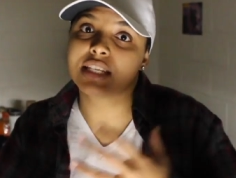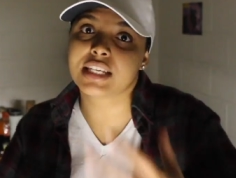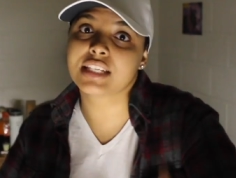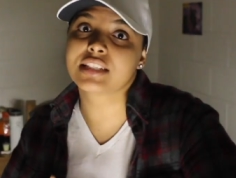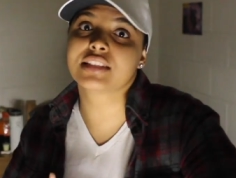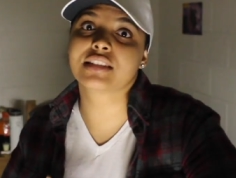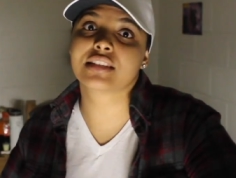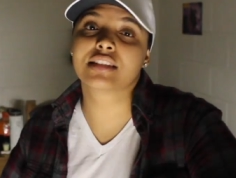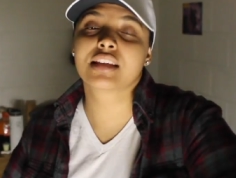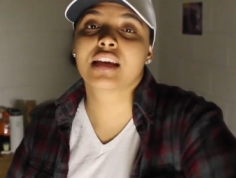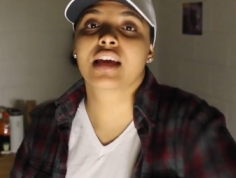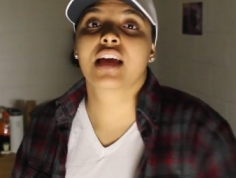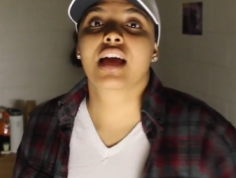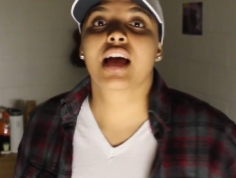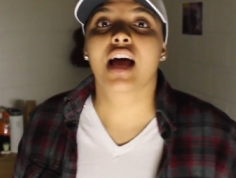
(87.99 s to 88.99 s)
is,
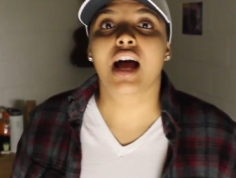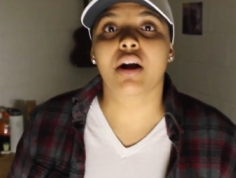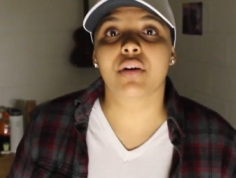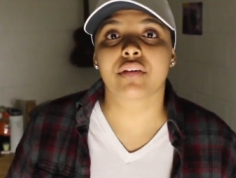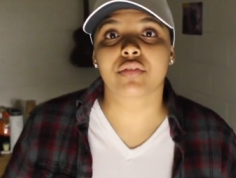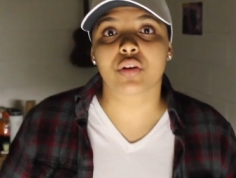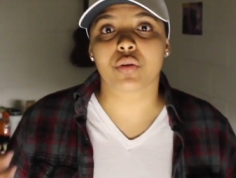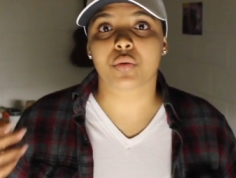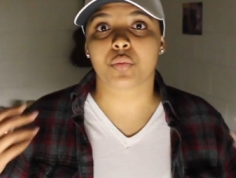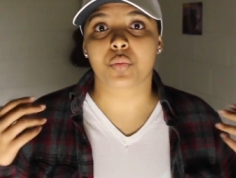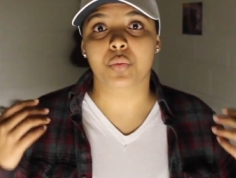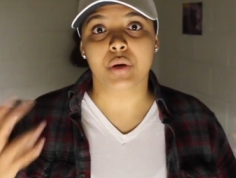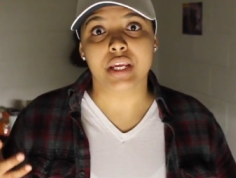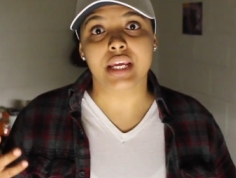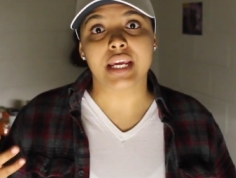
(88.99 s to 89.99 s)
however
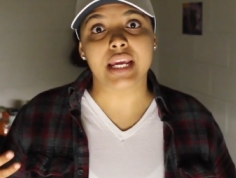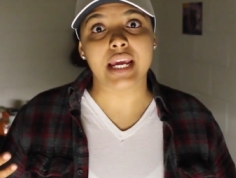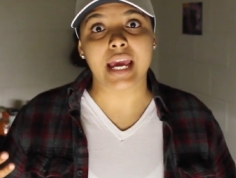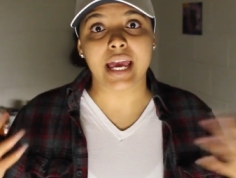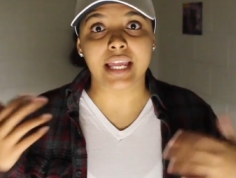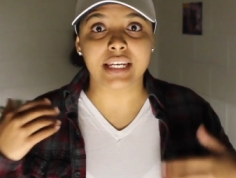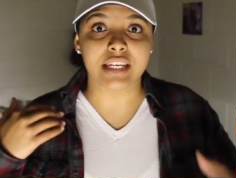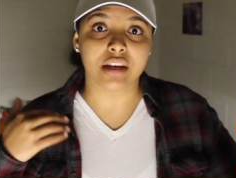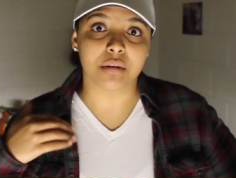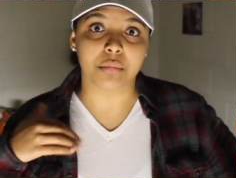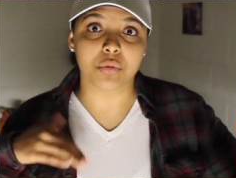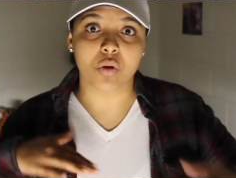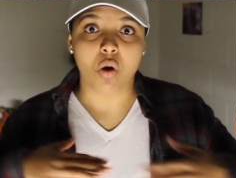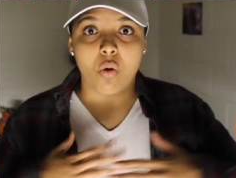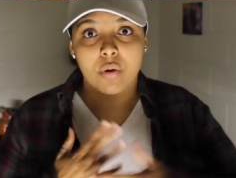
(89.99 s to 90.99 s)
we end
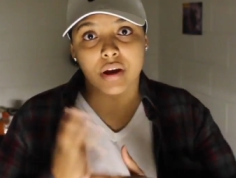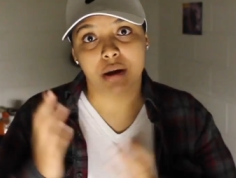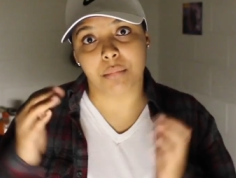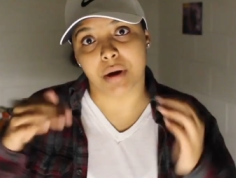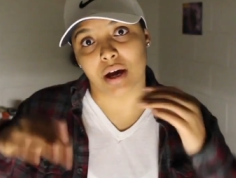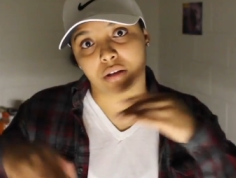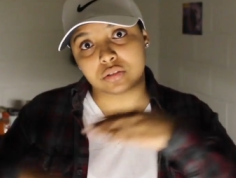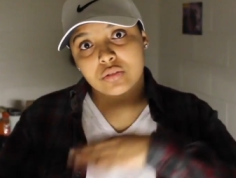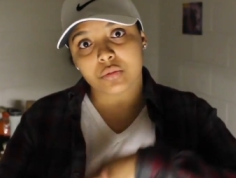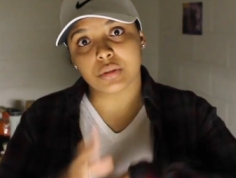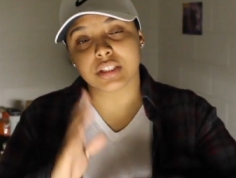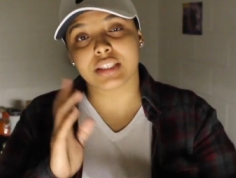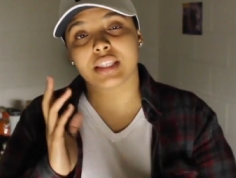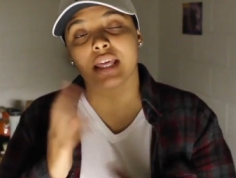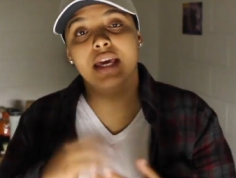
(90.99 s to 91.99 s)
up going about
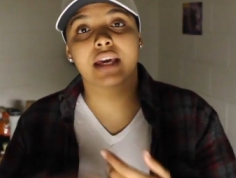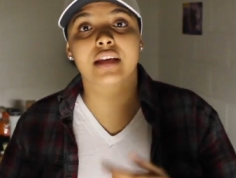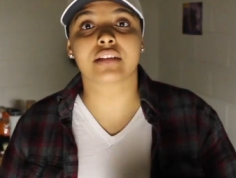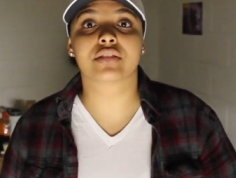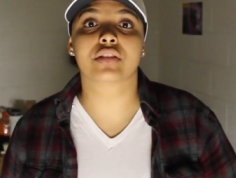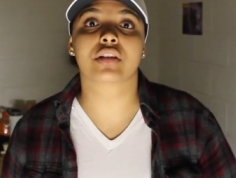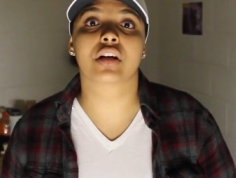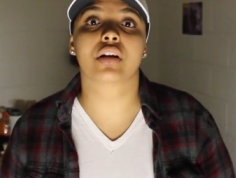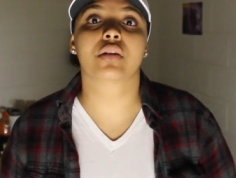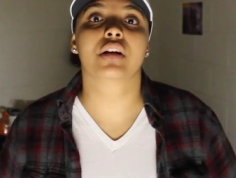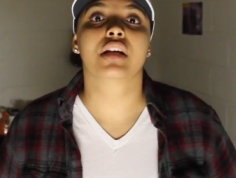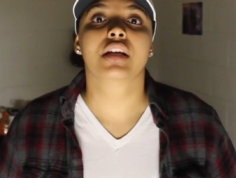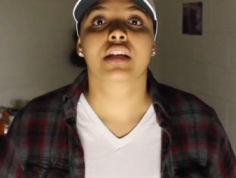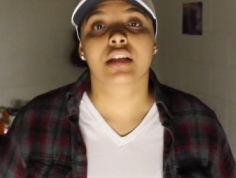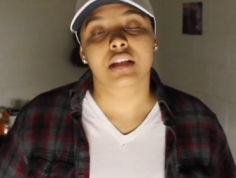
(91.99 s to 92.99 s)
doing things, you know,
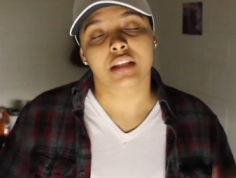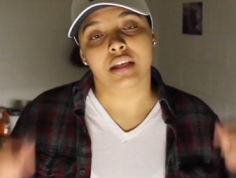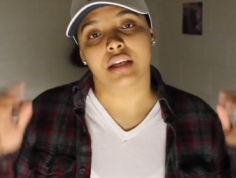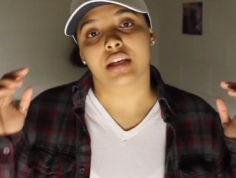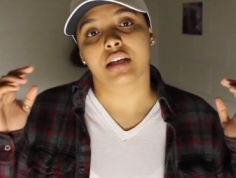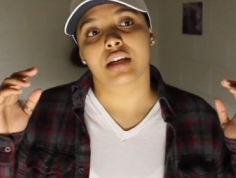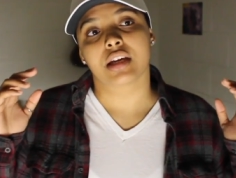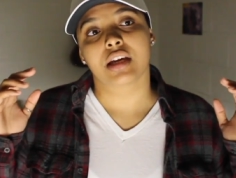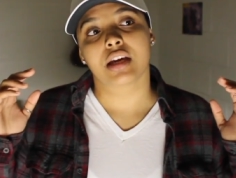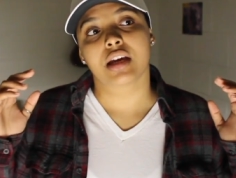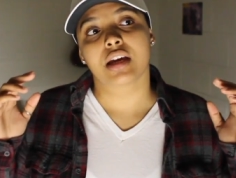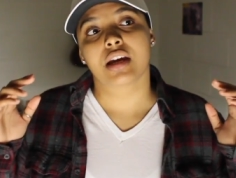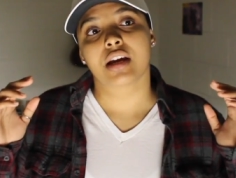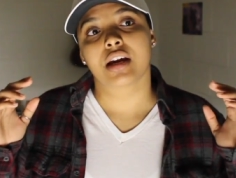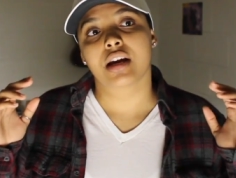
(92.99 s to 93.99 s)
like
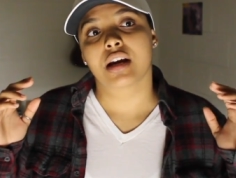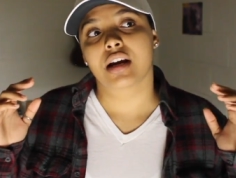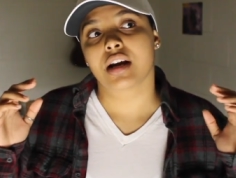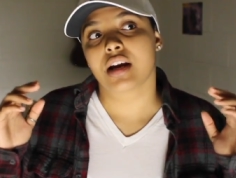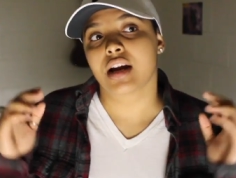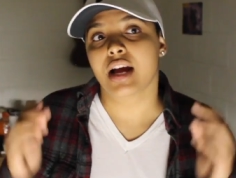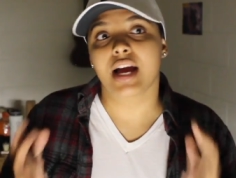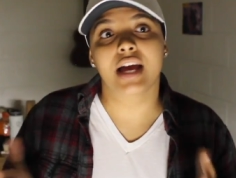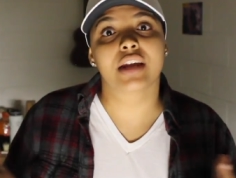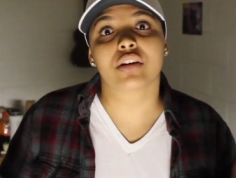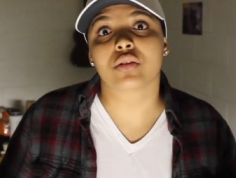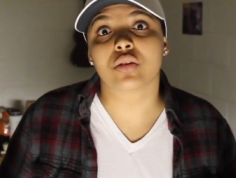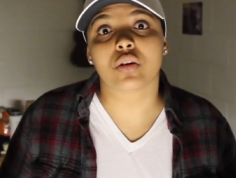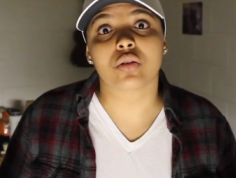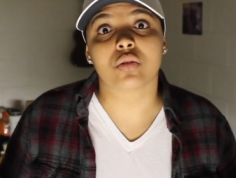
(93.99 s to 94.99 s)
I
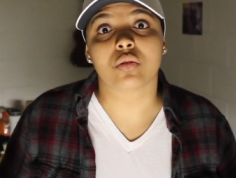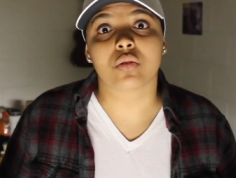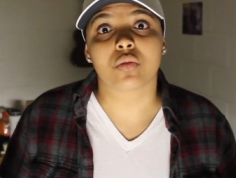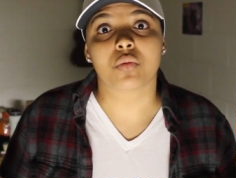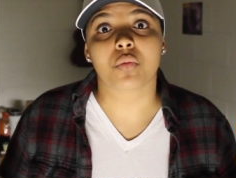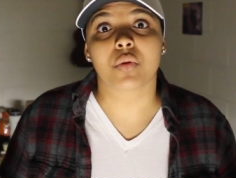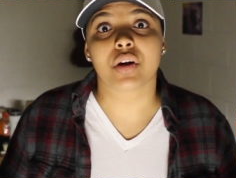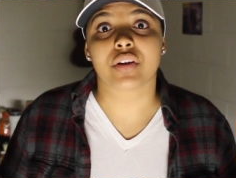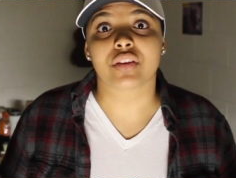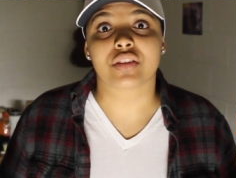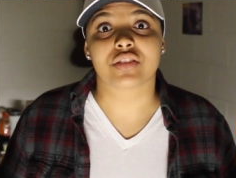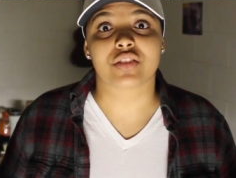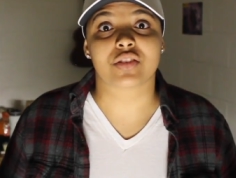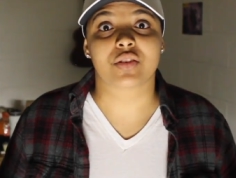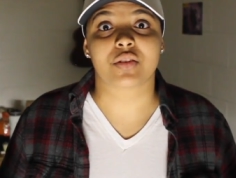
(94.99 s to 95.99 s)
don't know where
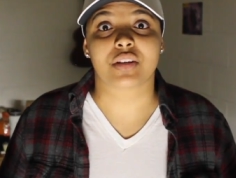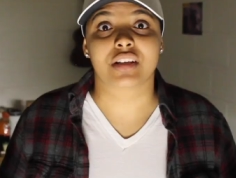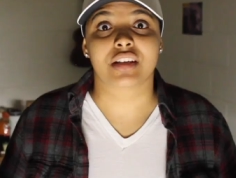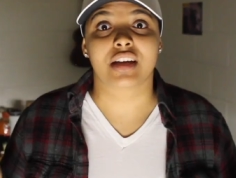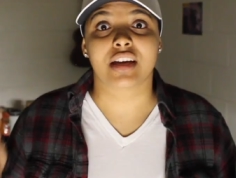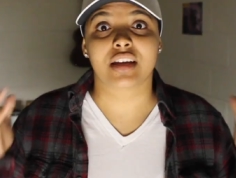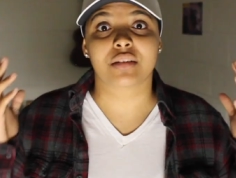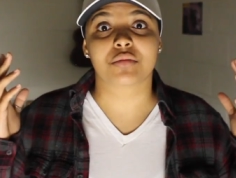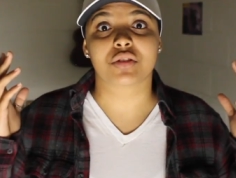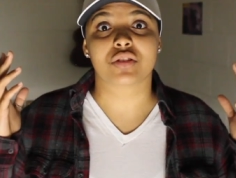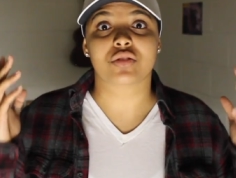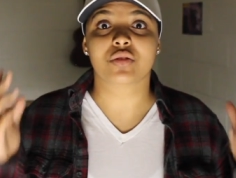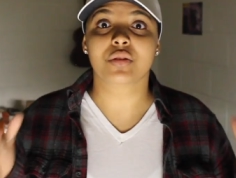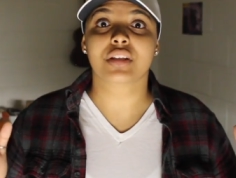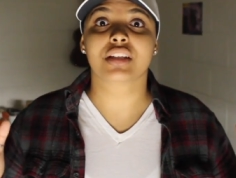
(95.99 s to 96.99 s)
this is going. I am
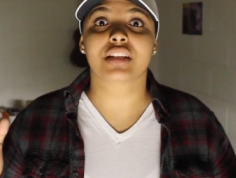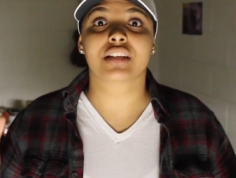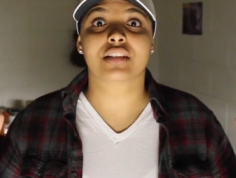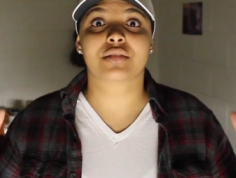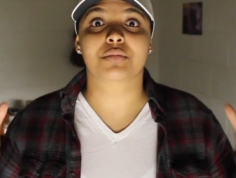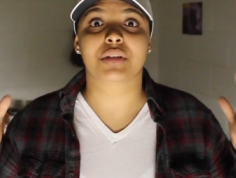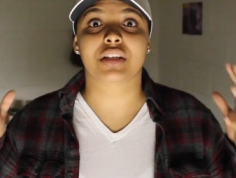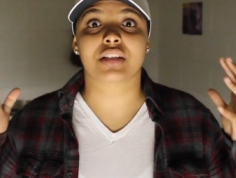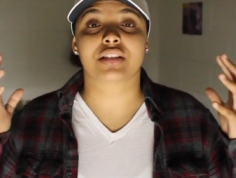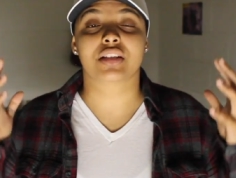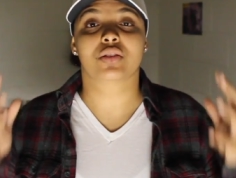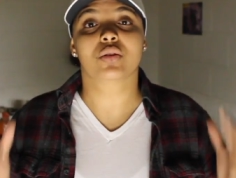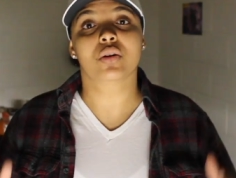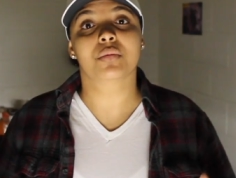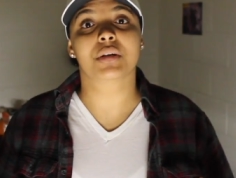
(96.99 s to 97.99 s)
just doing this because I
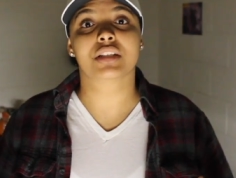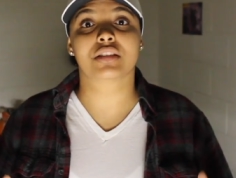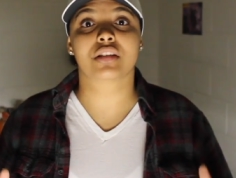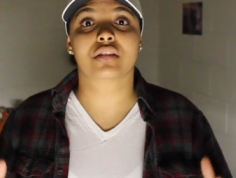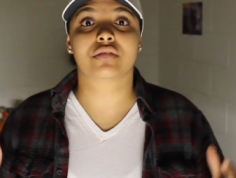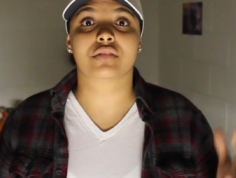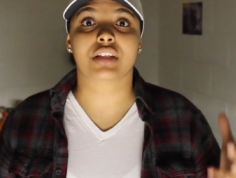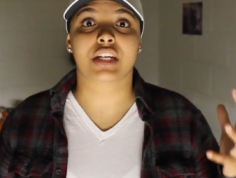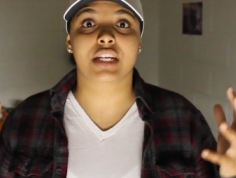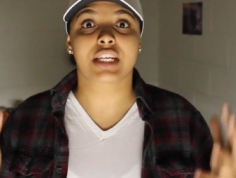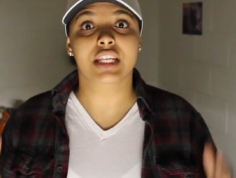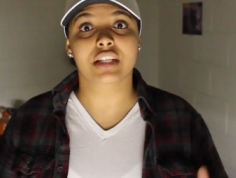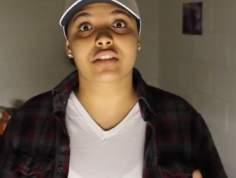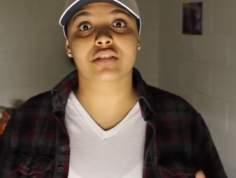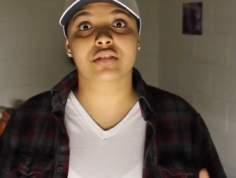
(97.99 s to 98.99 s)
told myself that I
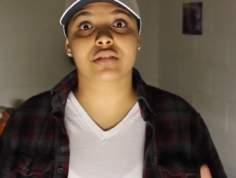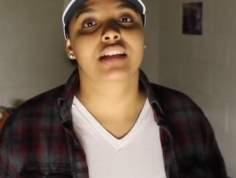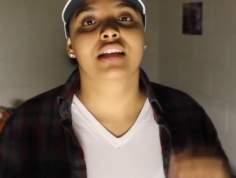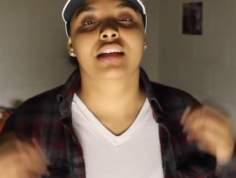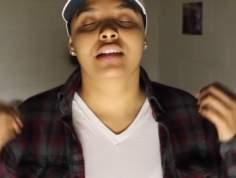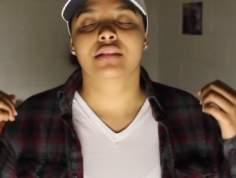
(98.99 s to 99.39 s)
need to.